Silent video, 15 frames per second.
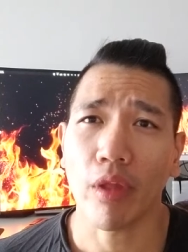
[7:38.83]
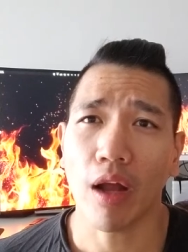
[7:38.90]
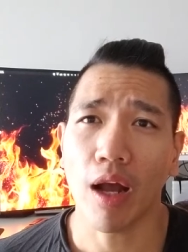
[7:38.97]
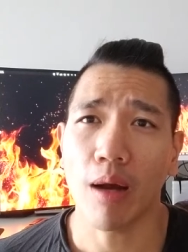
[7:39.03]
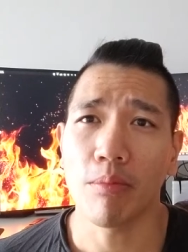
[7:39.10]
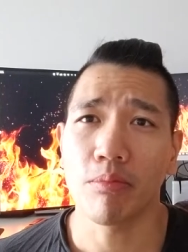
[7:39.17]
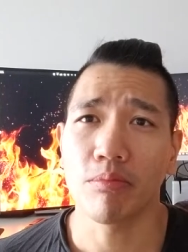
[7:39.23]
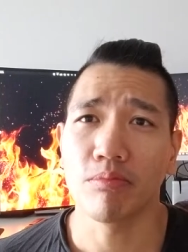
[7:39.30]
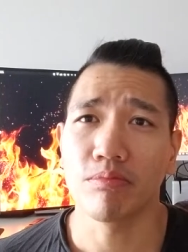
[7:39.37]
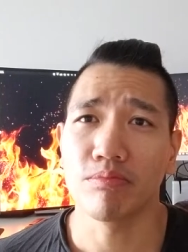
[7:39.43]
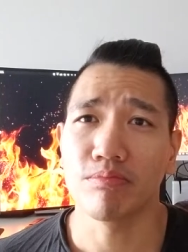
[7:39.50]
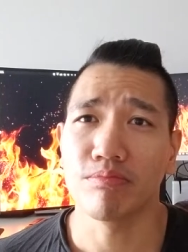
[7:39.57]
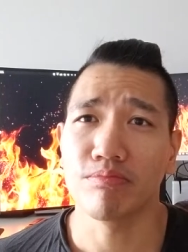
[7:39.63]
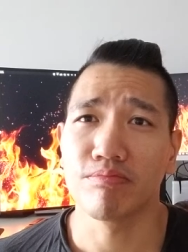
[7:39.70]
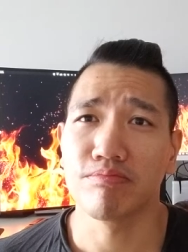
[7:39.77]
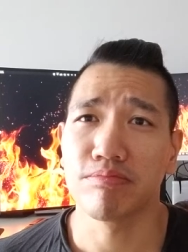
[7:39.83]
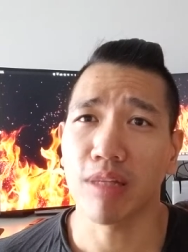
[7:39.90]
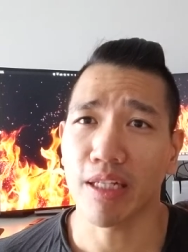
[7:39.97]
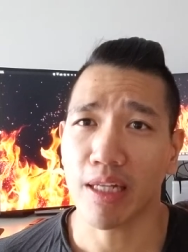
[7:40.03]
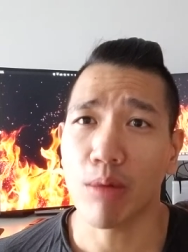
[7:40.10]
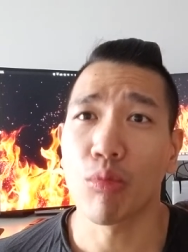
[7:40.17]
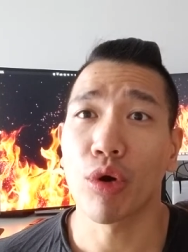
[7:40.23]
i'm
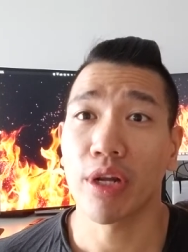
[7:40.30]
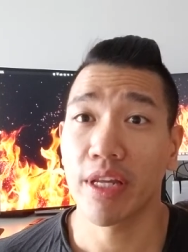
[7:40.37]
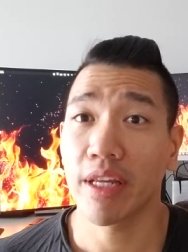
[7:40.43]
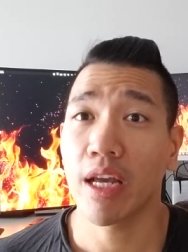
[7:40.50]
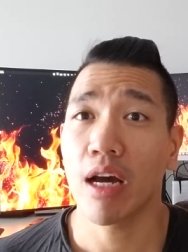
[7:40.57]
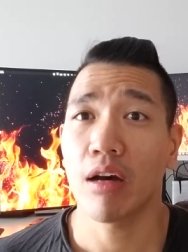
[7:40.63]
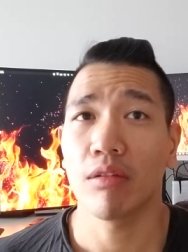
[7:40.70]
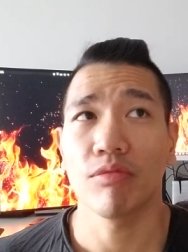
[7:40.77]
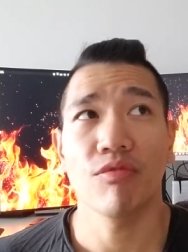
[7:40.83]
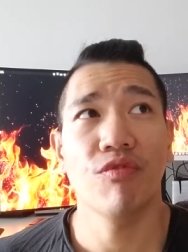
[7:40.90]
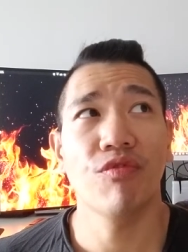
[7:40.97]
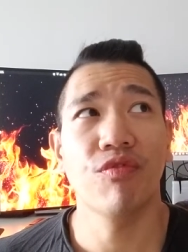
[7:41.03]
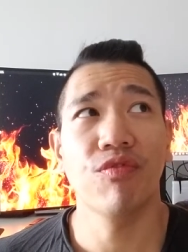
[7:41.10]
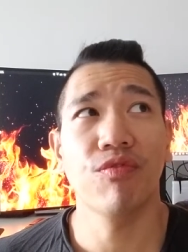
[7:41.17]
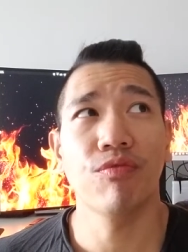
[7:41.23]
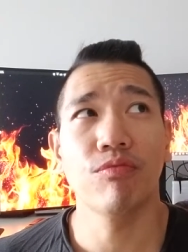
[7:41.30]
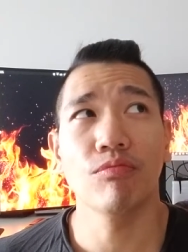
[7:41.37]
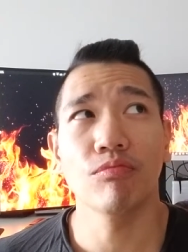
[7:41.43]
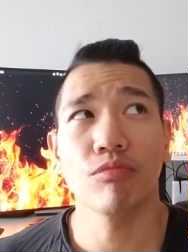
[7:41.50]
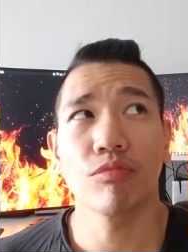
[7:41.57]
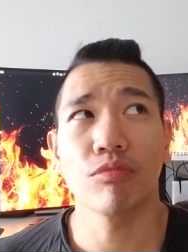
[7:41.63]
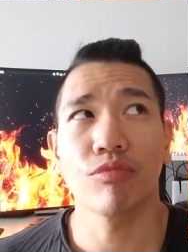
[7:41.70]
like i'm working out
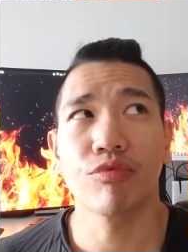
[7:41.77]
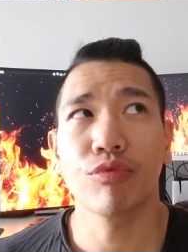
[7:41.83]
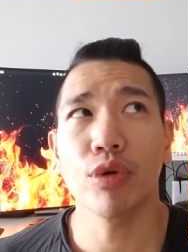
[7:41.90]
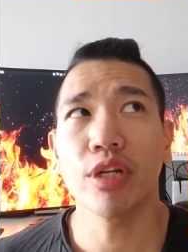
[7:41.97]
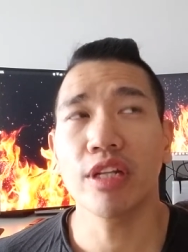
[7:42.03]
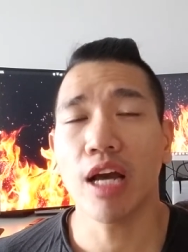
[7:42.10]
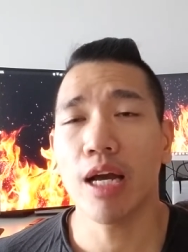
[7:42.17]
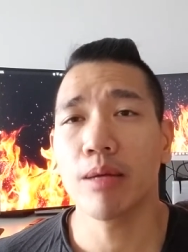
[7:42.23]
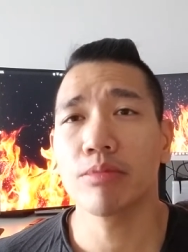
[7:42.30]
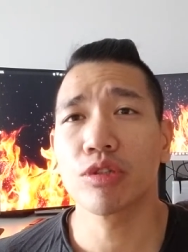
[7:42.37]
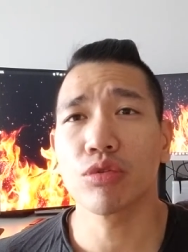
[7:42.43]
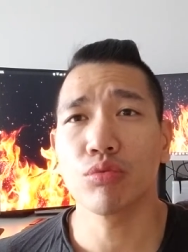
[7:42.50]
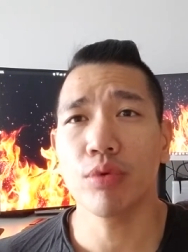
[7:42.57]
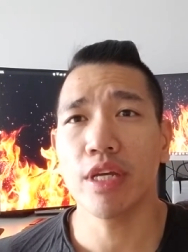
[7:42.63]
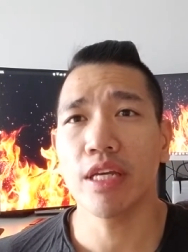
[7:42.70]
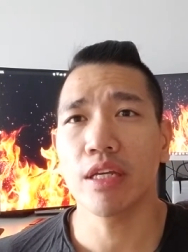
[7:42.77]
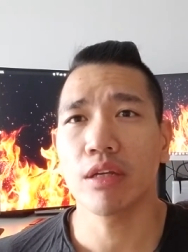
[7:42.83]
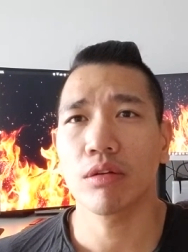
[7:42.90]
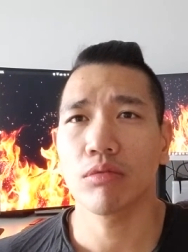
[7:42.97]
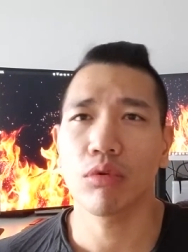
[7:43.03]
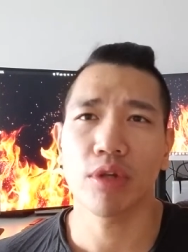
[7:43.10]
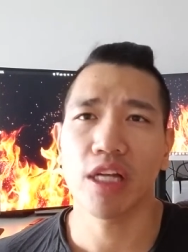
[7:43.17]
three times a week
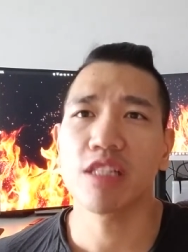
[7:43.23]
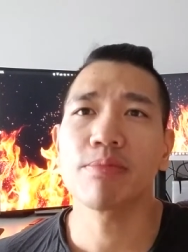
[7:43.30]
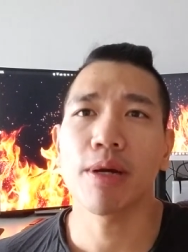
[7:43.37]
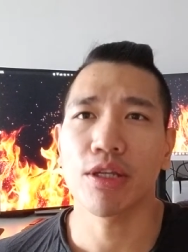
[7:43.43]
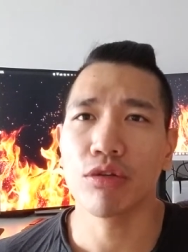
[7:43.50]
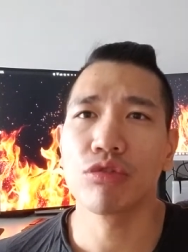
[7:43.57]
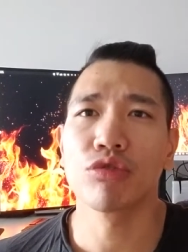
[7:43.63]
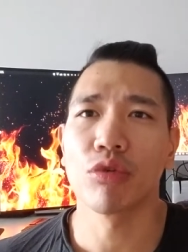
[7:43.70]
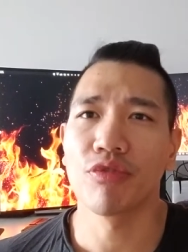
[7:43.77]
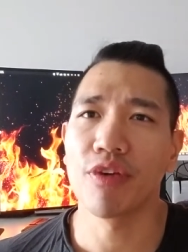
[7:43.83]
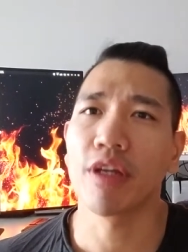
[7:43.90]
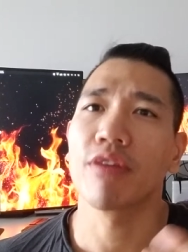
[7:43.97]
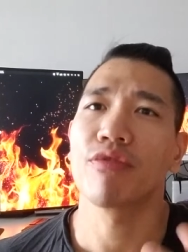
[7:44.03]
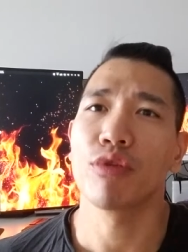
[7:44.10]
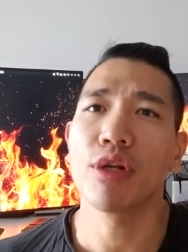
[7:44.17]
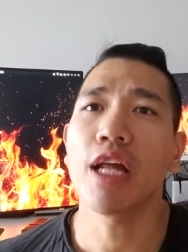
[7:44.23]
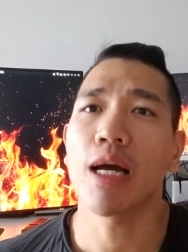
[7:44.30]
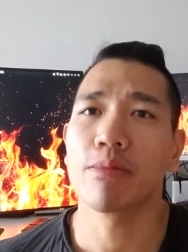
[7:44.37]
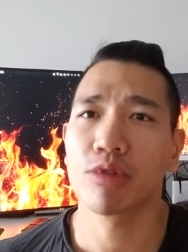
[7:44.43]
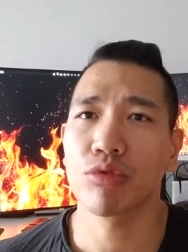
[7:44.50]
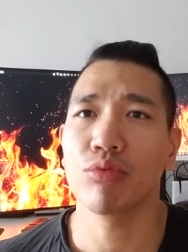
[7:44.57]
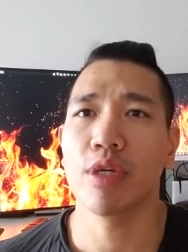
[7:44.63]
well, that's my usual thing, three
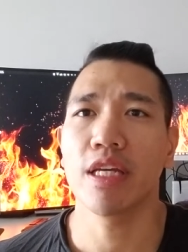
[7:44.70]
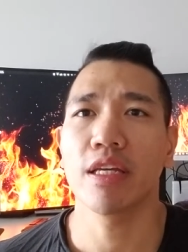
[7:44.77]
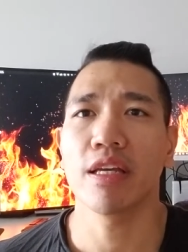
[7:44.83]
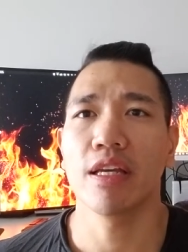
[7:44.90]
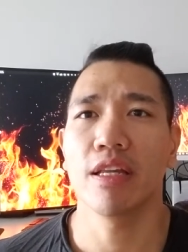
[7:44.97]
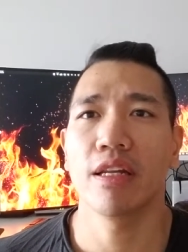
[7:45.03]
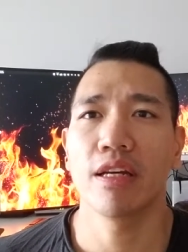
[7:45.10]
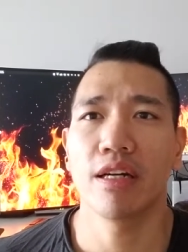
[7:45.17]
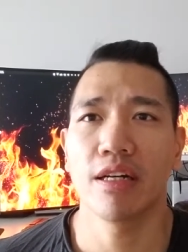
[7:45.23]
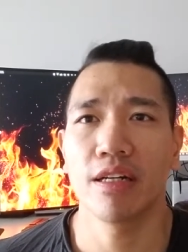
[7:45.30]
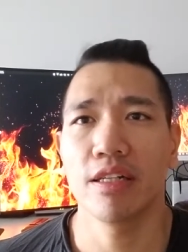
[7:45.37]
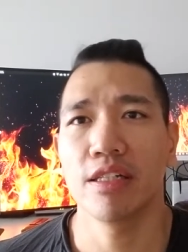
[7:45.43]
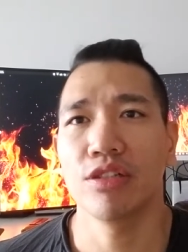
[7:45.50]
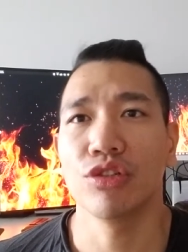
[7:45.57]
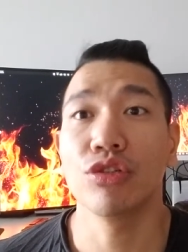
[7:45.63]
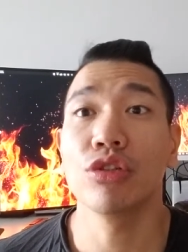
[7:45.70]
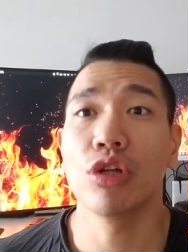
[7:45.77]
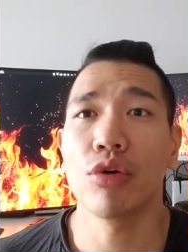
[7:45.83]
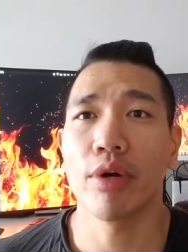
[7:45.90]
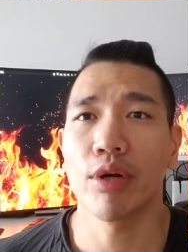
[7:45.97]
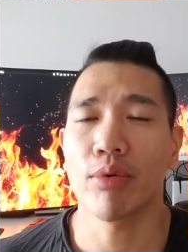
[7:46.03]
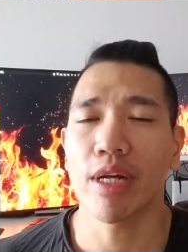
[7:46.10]
times a week in, uh, in
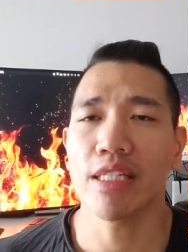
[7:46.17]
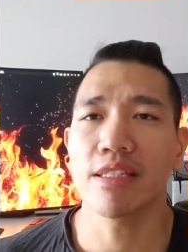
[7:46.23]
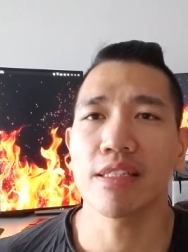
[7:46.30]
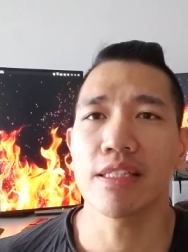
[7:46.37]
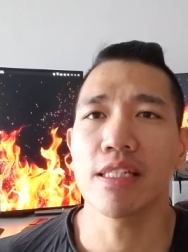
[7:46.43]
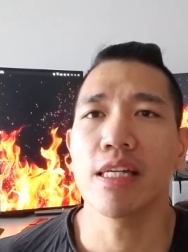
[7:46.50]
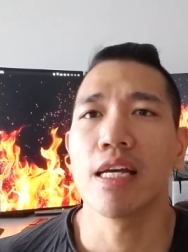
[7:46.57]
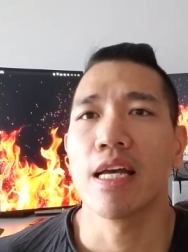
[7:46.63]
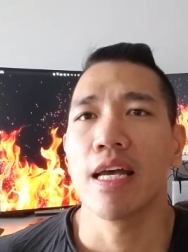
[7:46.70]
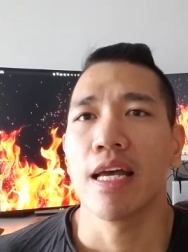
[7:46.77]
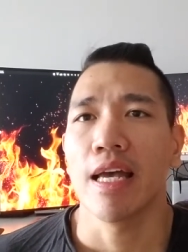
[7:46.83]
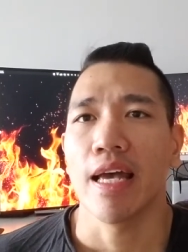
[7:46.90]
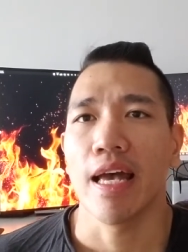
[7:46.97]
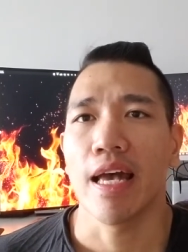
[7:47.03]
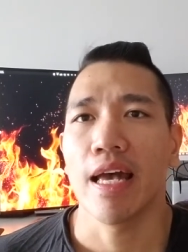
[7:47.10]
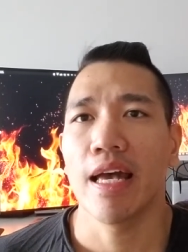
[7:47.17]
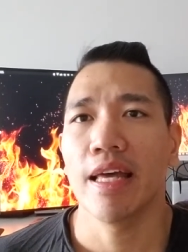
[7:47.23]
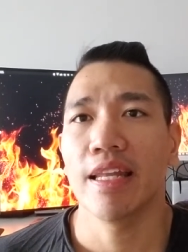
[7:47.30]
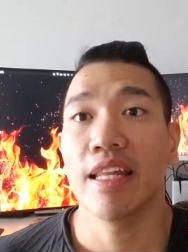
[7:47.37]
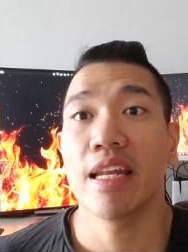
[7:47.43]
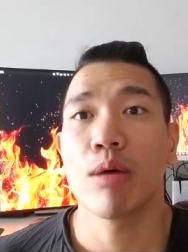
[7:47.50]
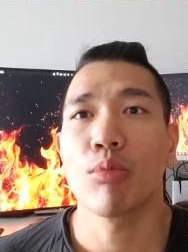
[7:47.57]
judo and wrestling.
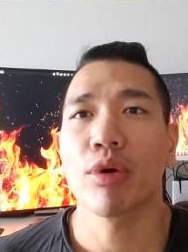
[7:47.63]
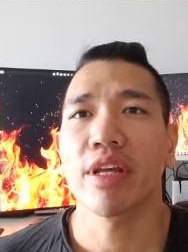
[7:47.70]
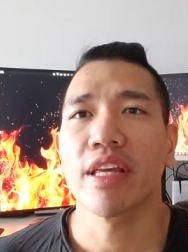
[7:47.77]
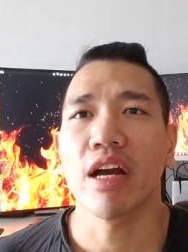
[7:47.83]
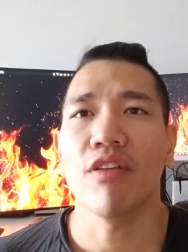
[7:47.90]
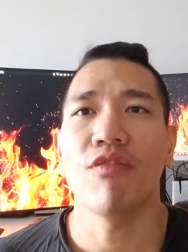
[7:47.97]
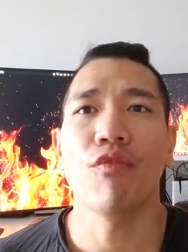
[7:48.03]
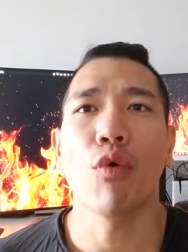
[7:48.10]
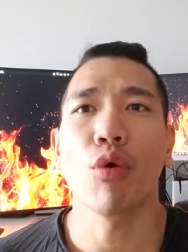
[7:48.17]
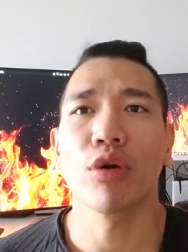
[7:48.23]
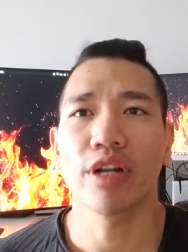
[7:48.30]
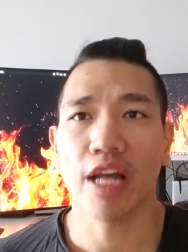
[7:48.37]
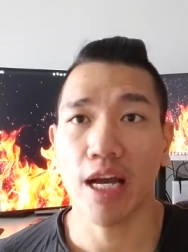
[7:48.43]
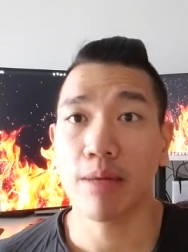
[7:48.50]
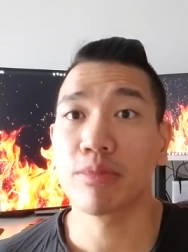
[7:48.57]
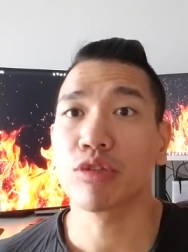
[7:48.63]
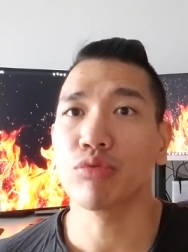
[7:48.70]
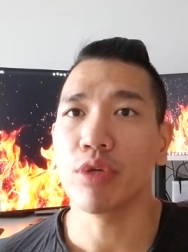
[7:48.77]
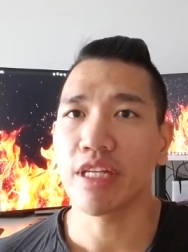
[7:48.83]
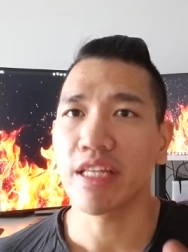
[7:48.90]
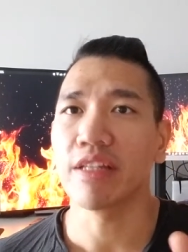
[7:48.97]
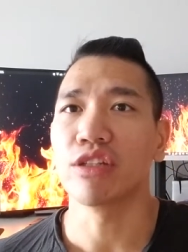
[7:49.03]
And then I'm working out four times a
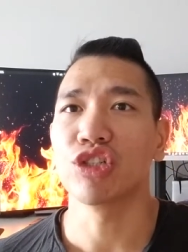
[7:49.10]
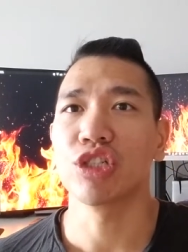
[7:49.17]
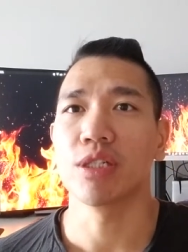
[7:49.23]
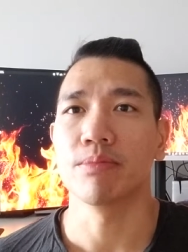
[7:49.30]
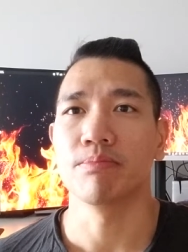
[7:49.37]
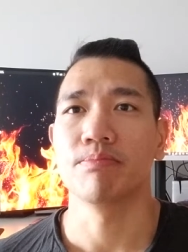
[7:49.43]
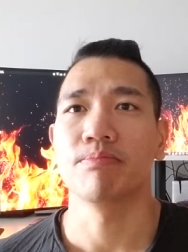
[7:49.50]
week in the gym,